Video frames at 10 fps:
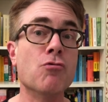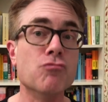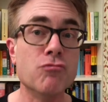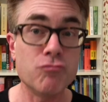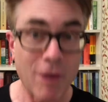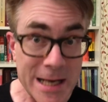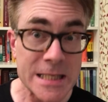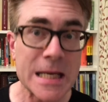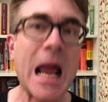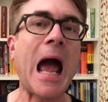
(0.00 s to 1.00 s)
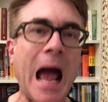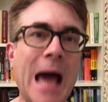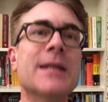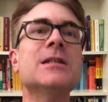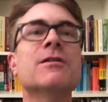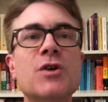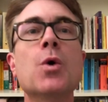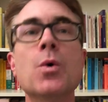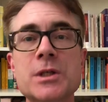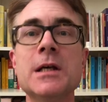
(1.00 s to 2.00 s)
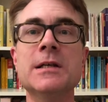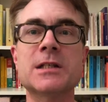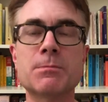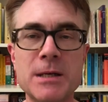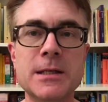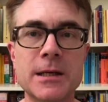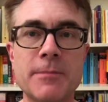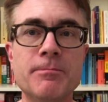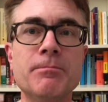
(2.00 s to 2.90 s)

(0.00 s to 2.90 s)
writing and, of course, speaking.